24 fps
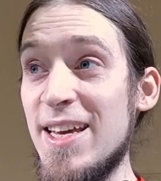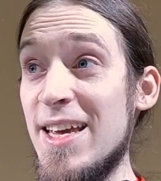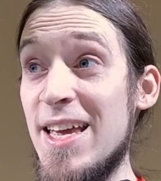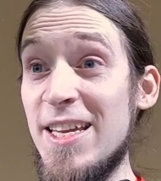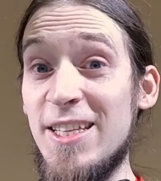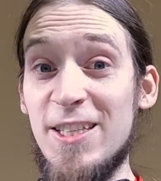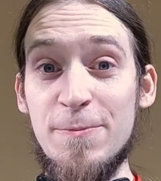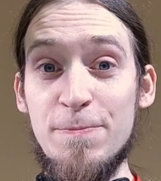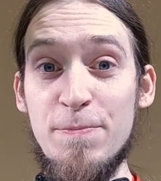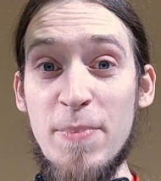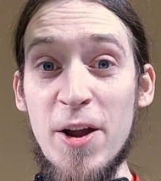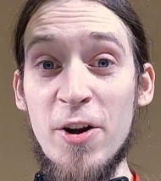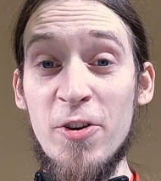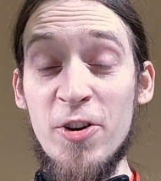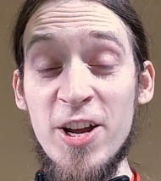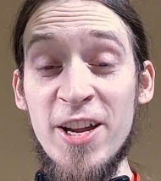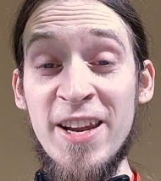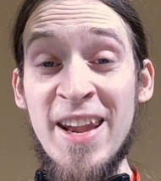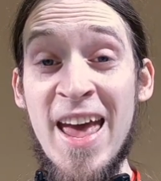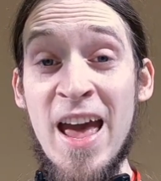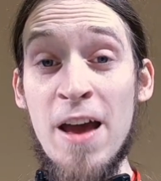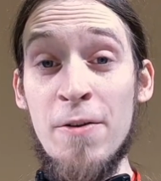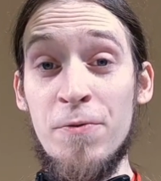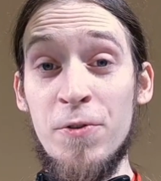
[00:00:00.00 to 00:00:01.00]
It's better
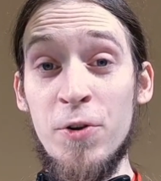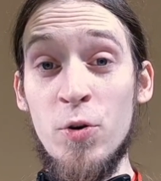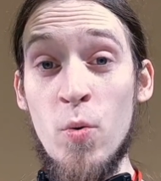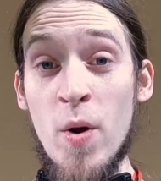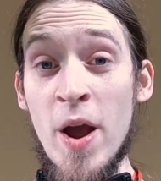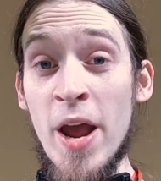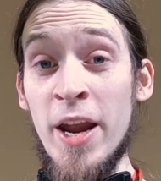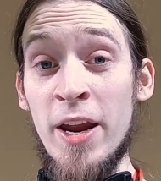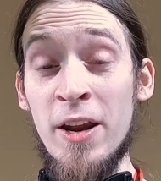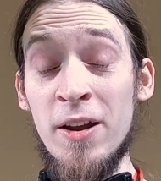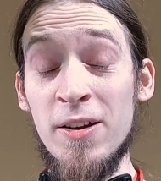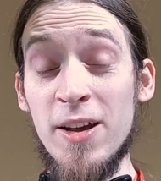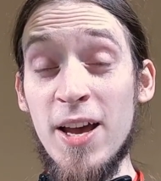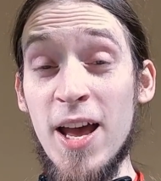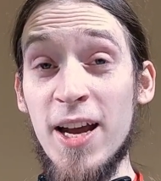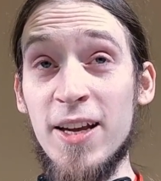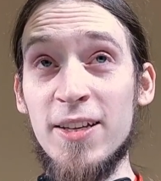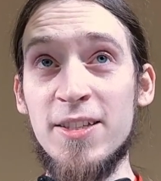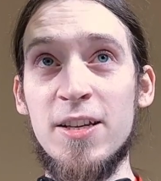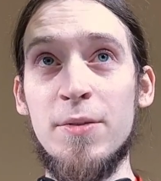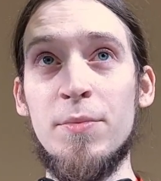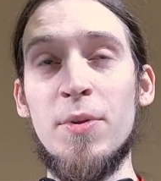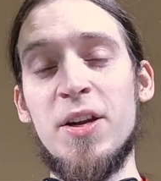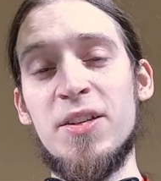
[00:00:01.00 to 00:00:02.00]
in every way,
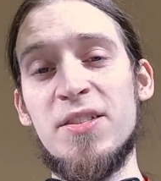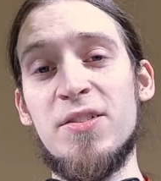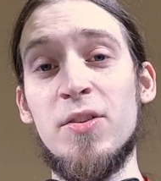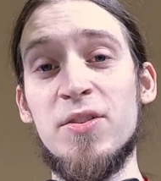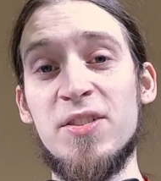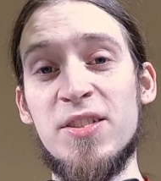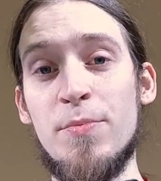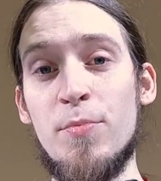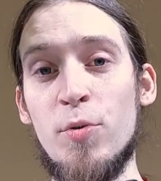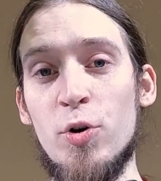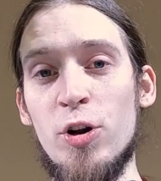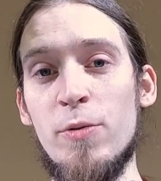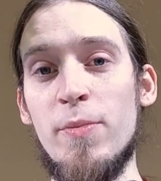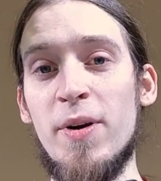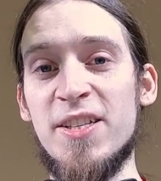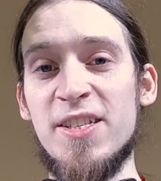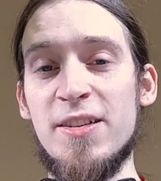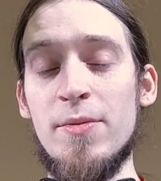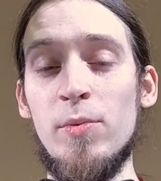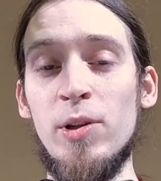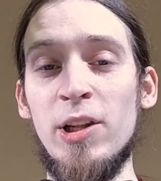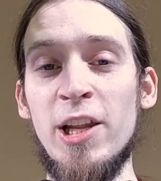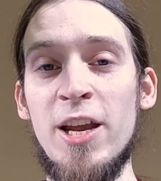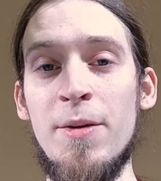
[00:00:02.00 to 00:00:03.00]
except that it's not supported by
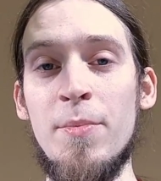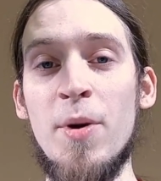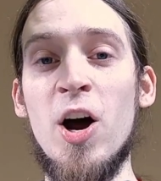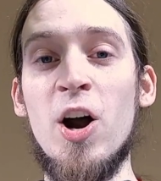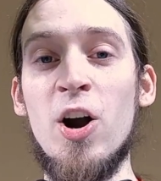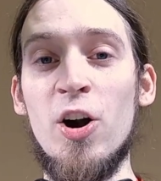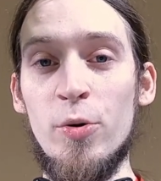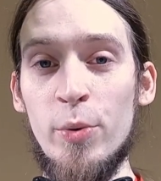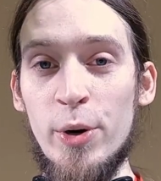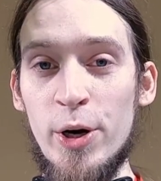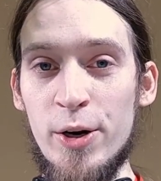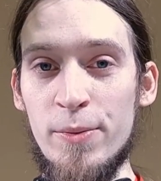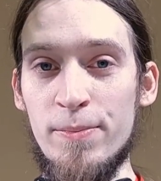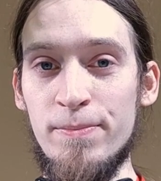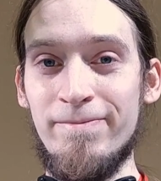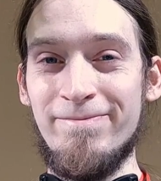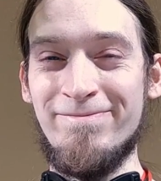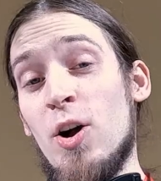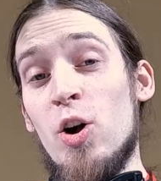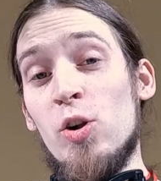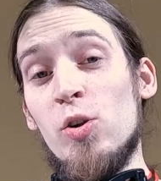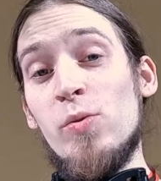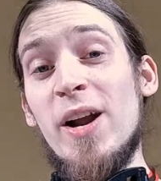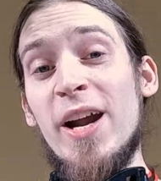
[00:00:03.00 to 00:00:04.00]
some lame hardware.
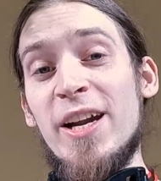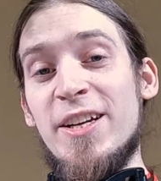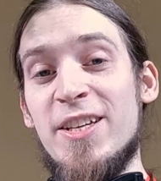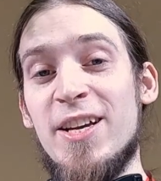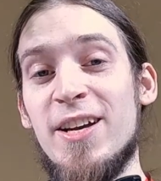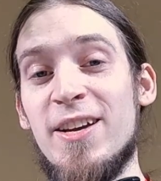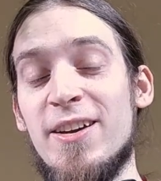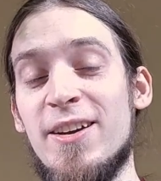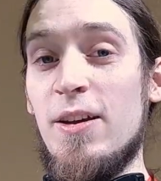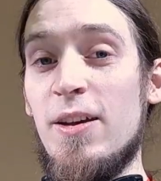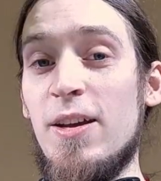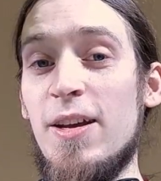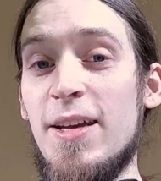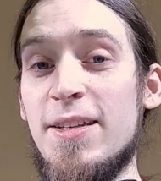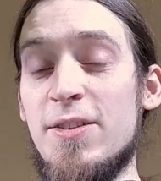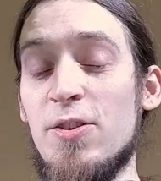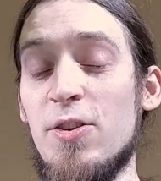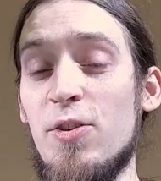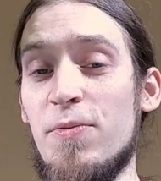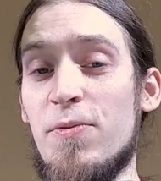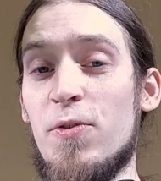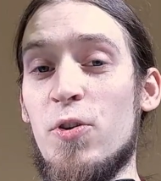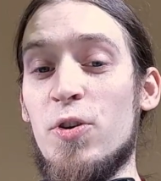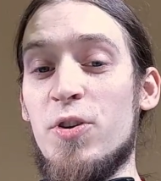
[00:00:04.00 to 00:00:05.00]
Alright, it's
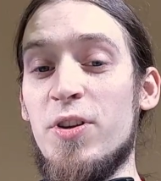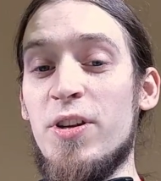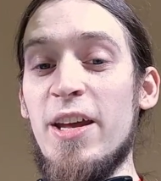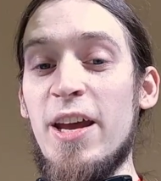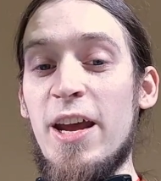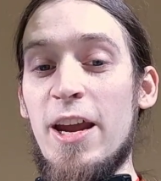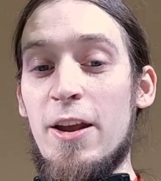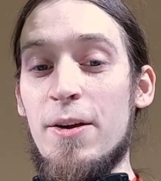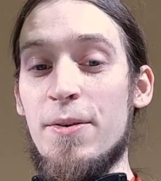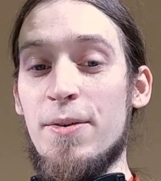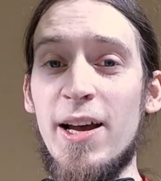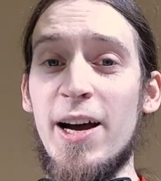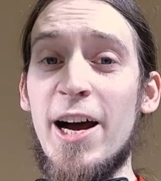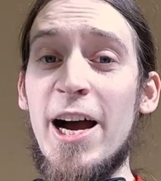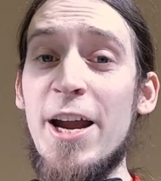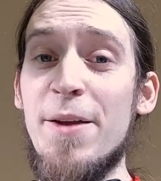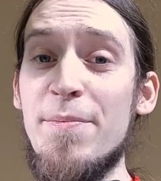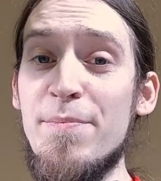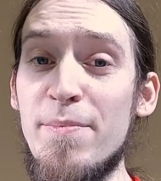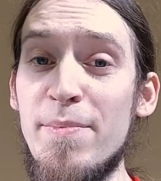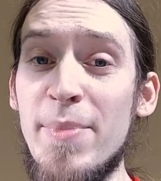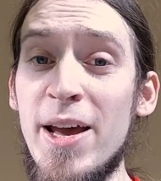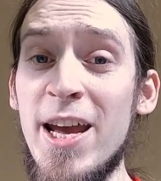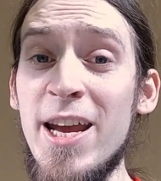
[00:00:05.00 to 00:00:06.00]
all for today. I
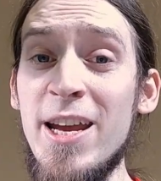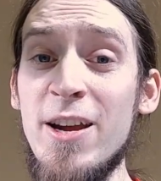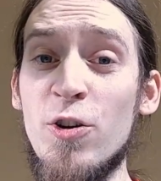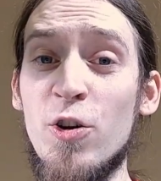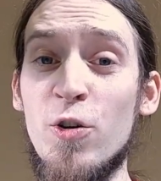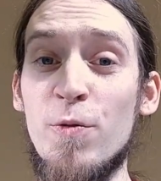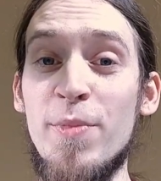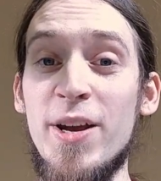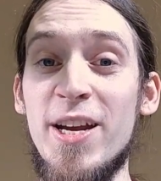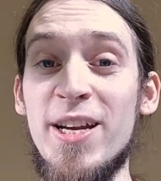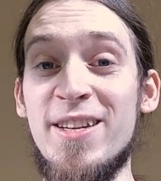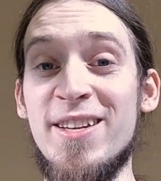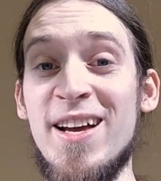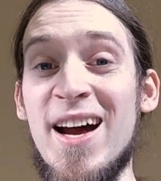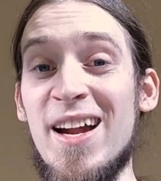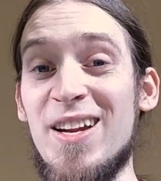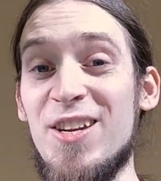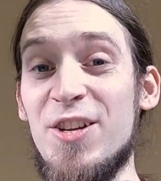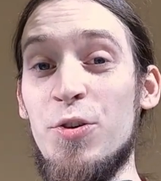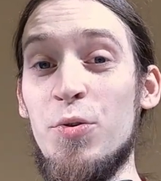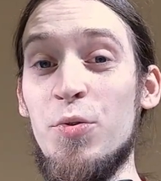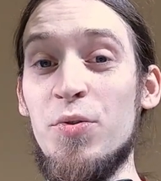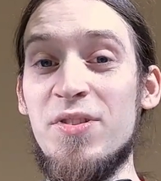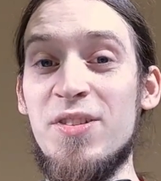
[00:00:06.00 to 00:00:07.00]
may or may
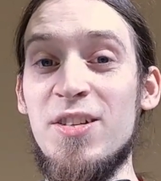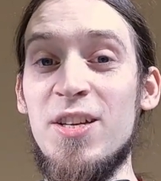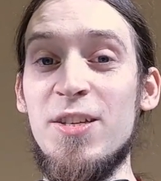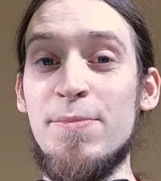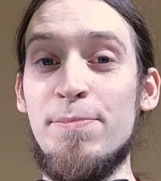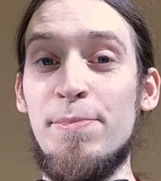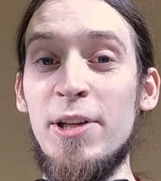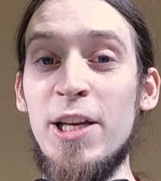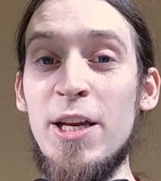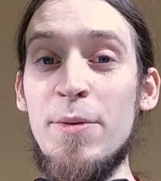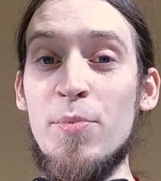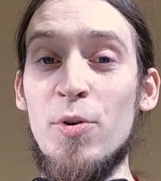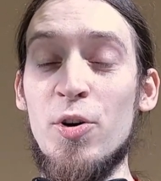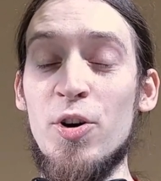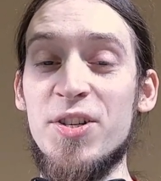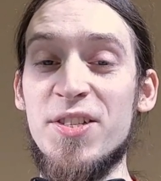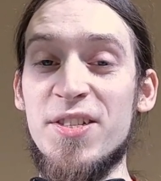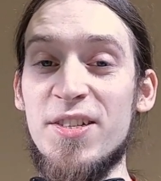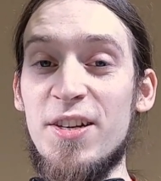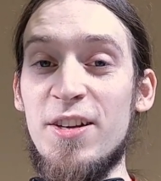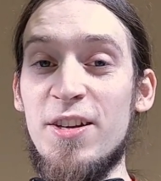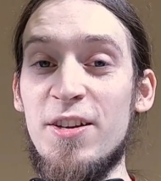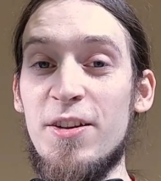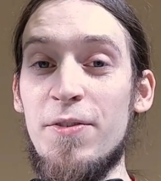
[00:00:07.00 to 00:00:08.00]
not use these
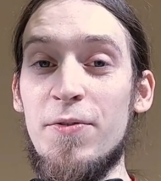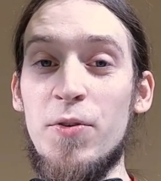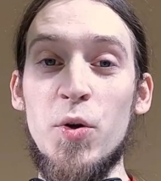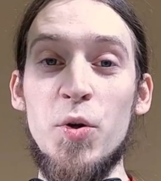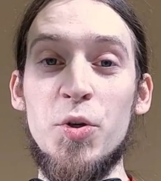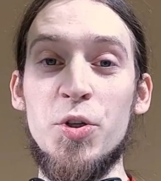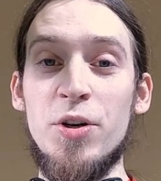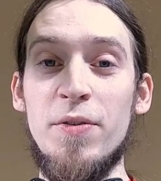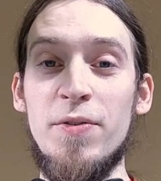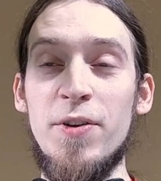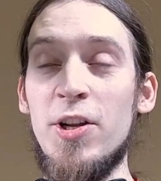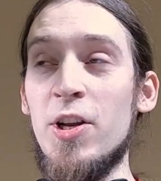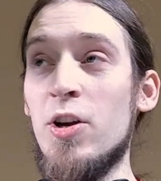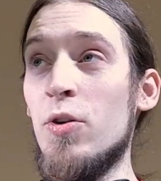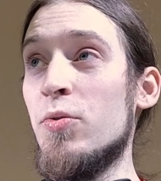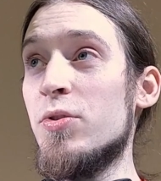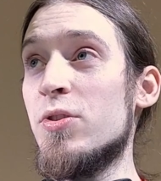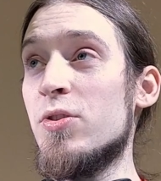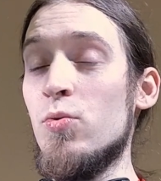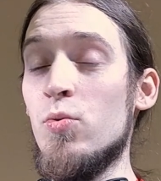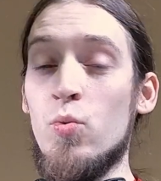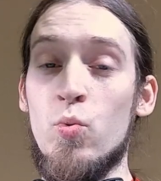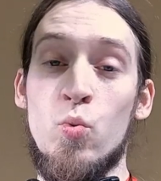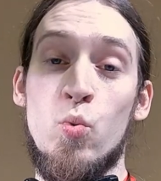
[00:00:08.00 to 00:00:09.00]
bleepers in the future
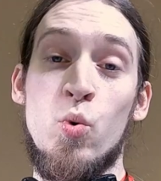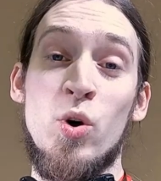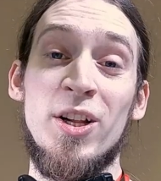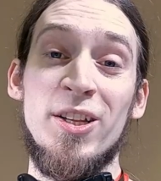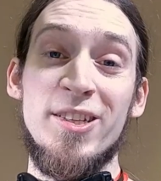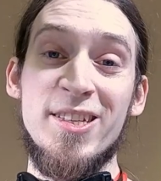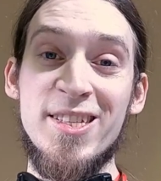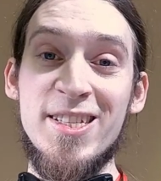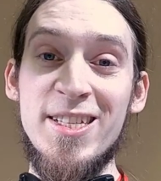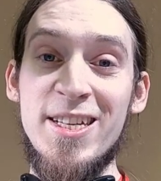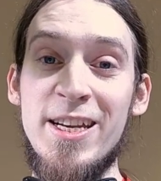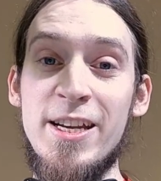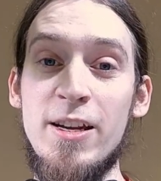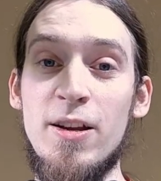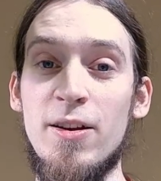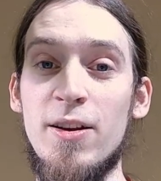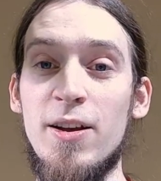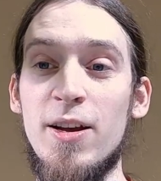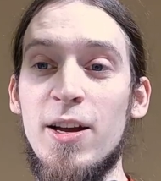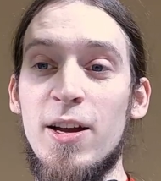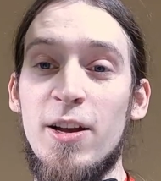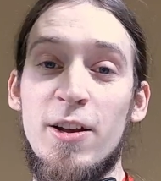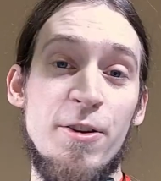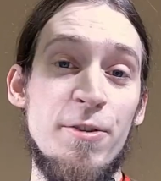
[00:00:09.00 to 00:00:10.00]
videos. We'll see.
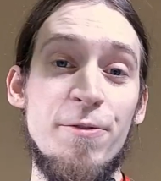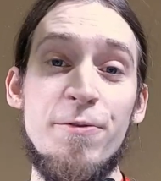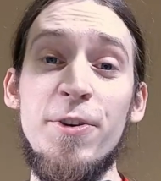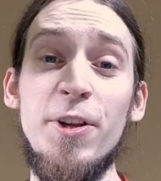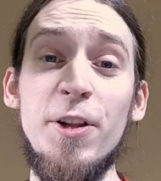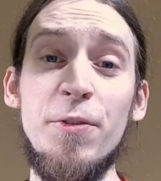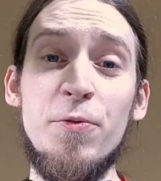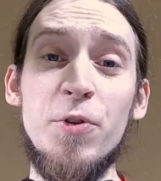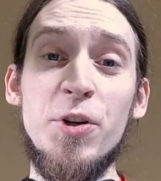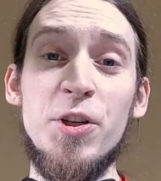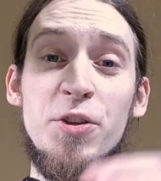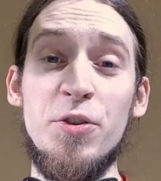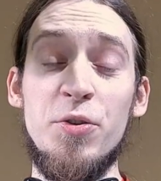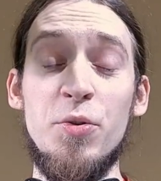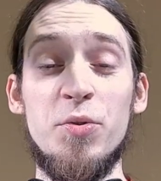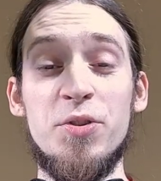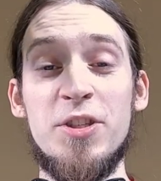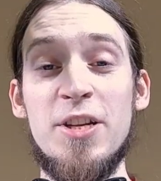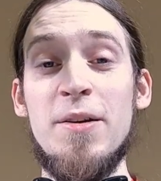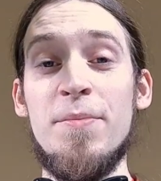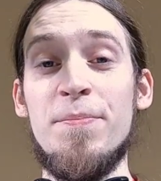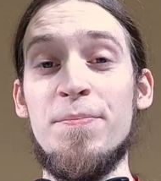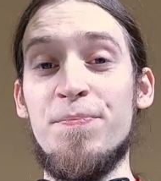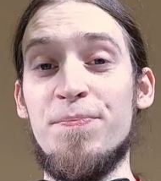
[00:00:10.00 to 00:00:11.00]
Feel free to
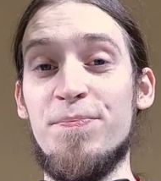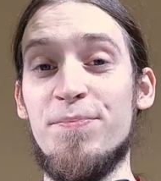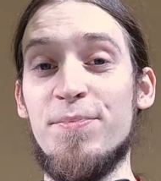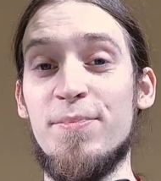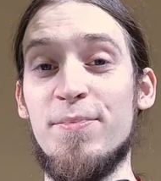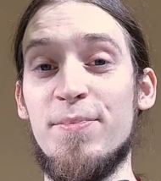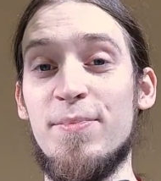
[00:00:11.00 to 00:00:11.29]
use them.